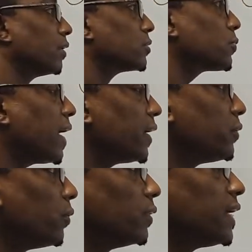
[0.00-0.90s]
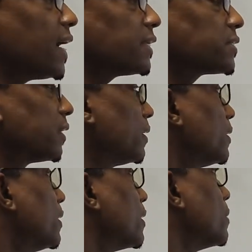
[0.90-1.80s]
So I know that
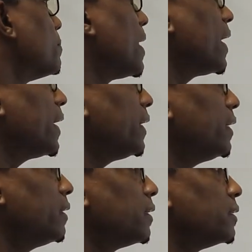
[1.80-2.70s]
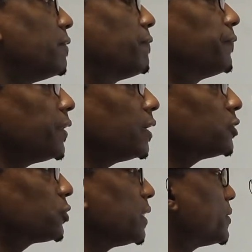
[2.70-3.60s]
the
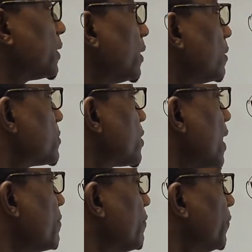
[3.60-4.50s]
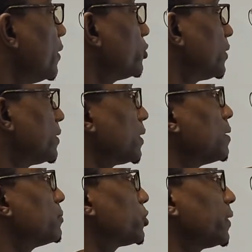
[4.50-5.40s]
first 3 terms, you have the first 3
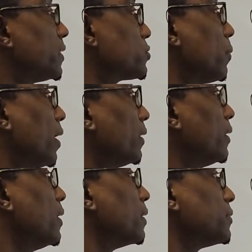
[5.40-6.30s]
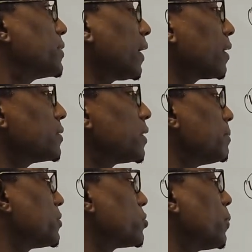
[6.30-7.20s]
terms, 3 is 1, the second
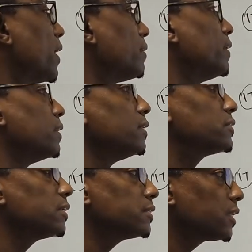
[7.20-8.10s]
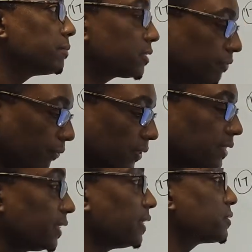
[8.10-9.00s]
term is 12, the third term is
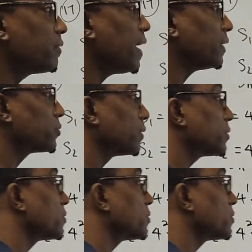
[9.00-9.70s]
48 is right. So this